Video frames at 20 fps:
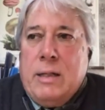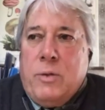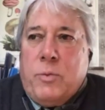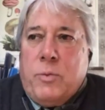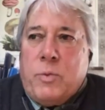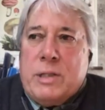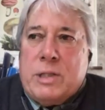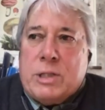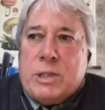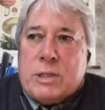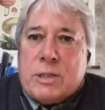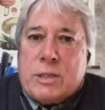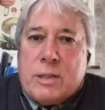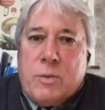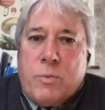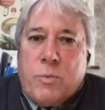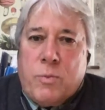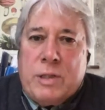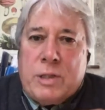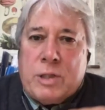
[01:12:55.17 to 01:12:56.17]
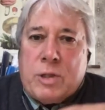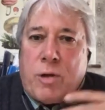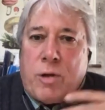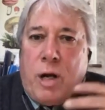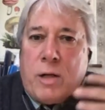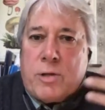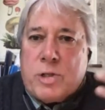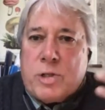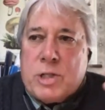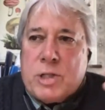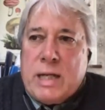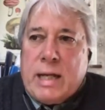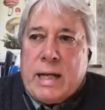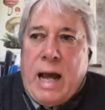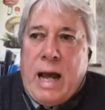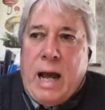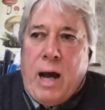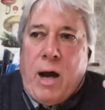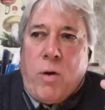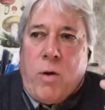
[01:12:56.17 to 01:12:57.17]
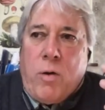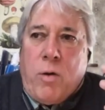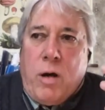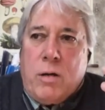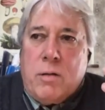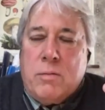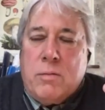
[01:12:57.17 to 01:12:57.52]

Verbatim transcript: We we sort of understand how